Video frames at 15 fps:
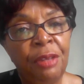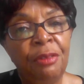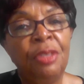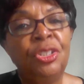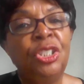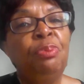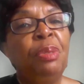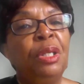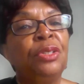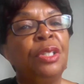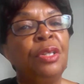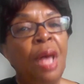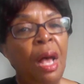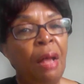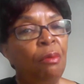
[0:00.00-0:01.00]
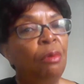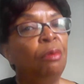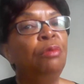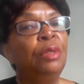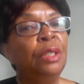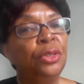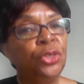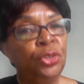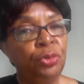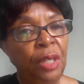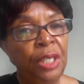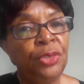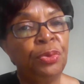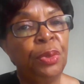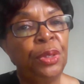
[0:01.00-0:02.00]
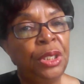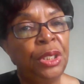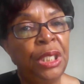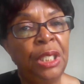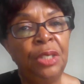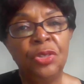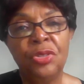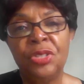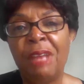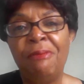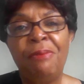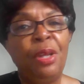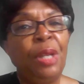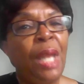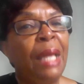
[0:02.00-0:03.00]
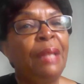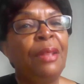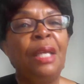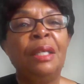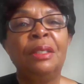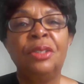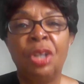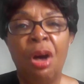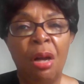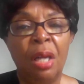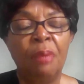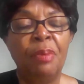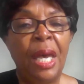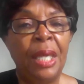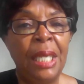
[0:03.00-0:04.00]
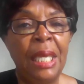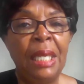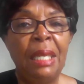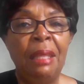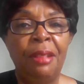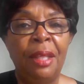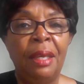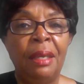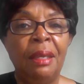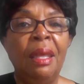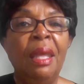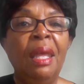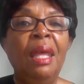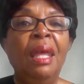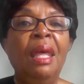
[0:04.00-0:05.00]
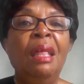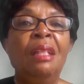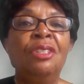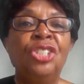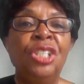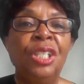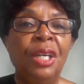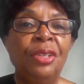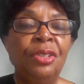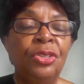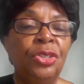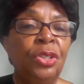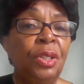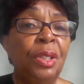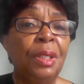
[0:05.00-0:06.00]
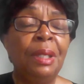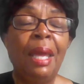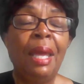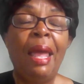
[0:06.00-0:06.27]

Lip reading: She built a real trust with the teachers. They felt like they could talk about anything. She understood.